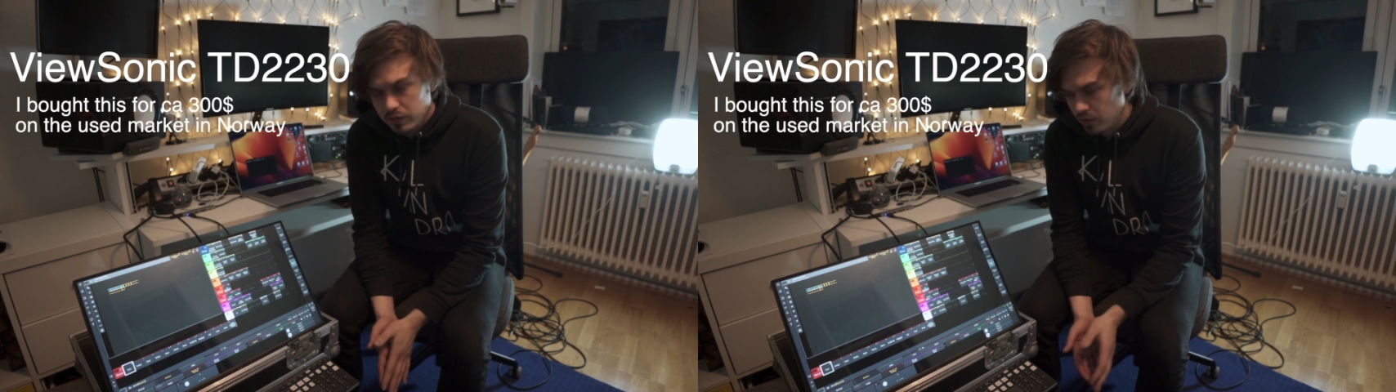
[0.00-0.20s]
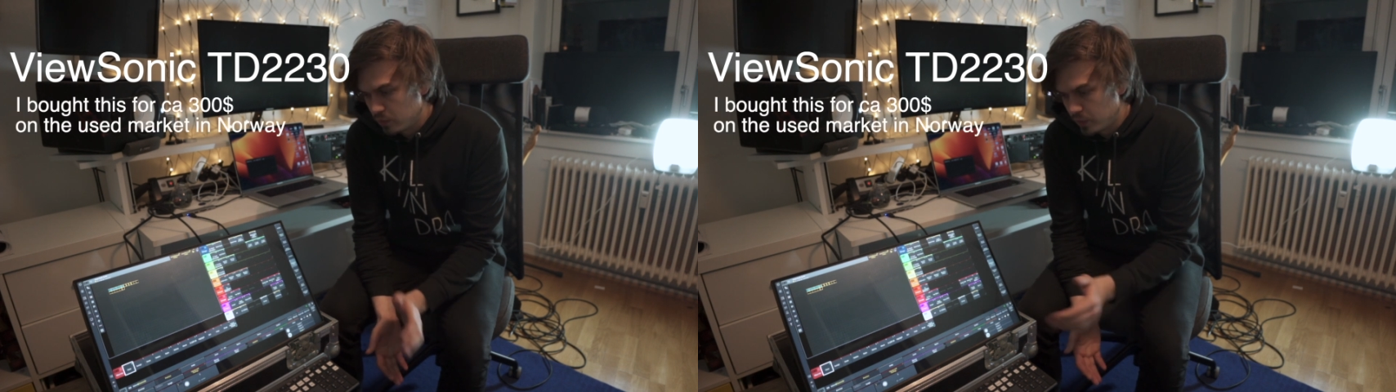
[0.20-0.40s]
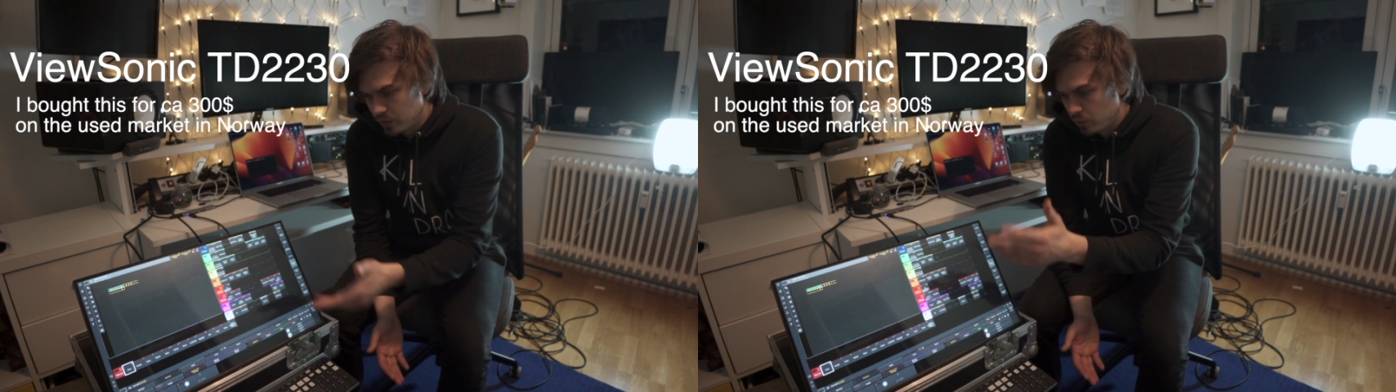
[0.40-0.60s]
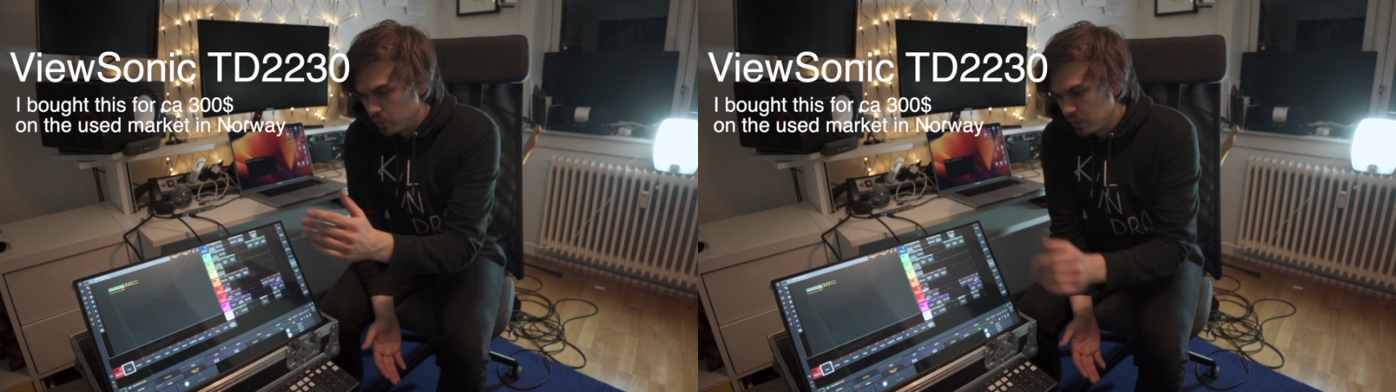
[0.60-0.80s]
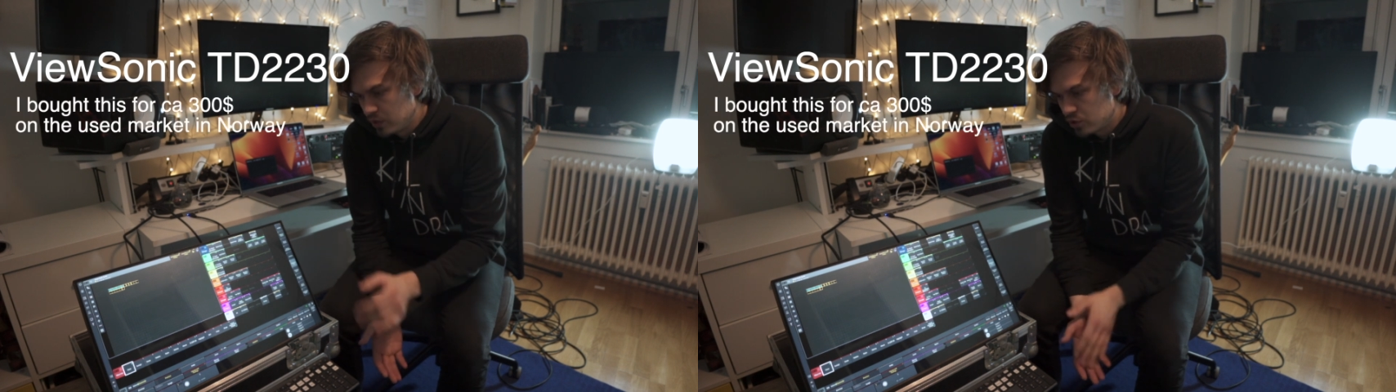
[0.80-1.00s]
It's a
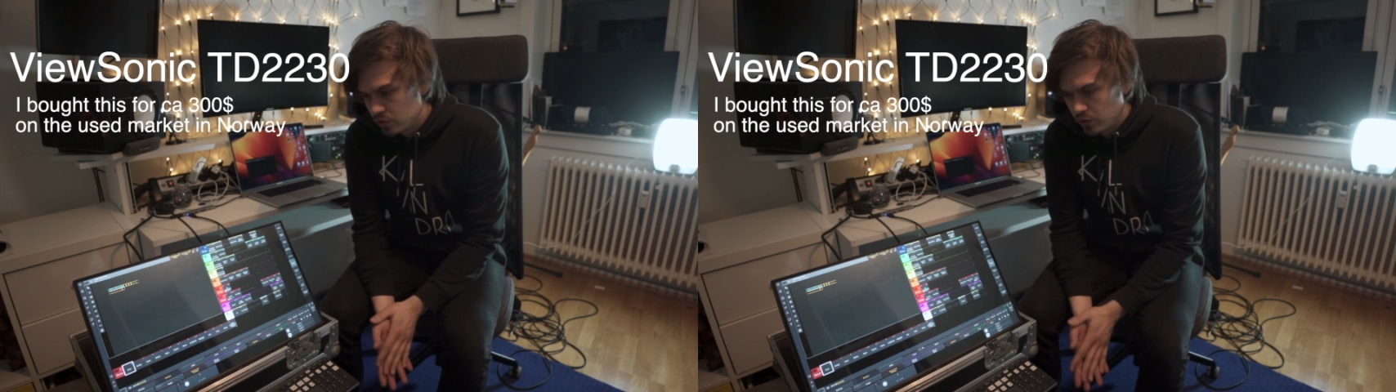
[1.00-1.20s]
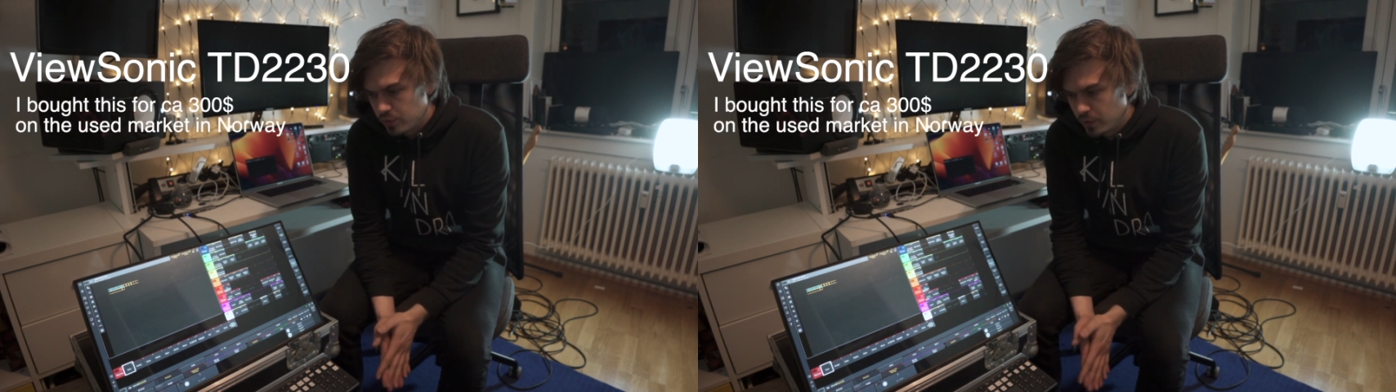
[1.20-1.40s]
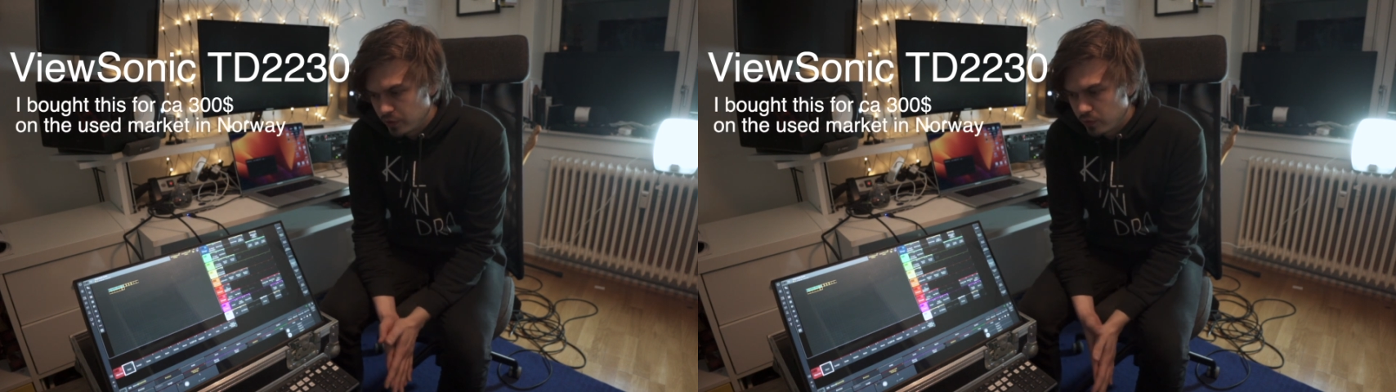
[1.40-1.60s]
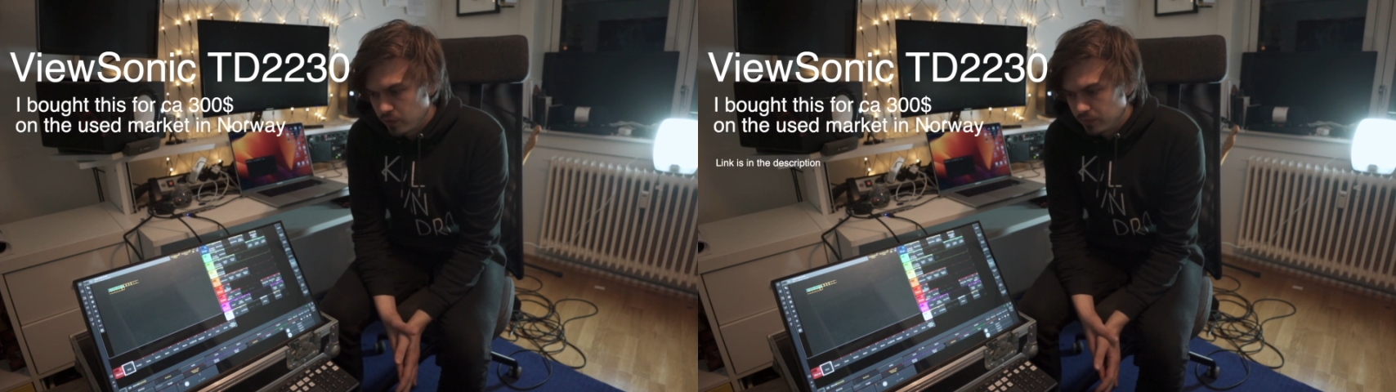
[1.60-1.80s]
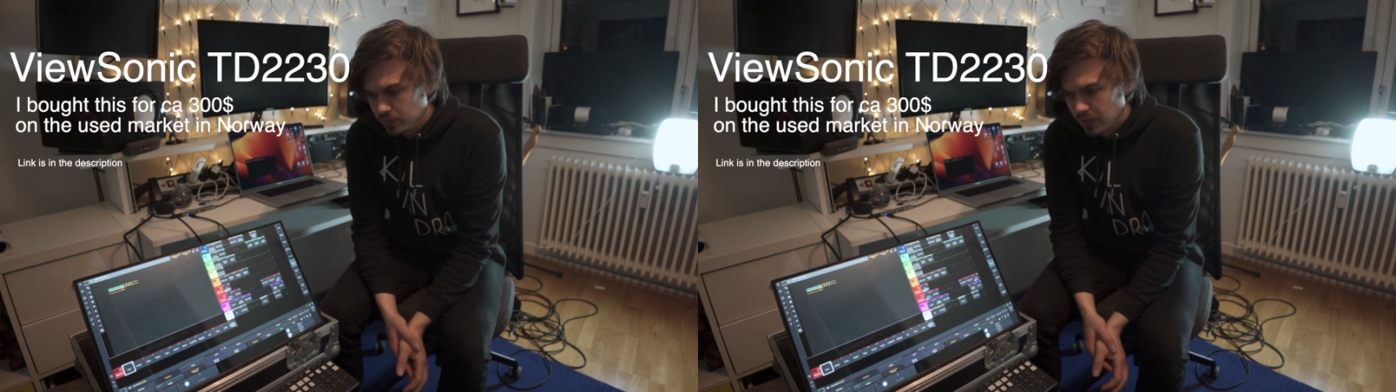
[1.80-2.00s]
22-inch touch monitor,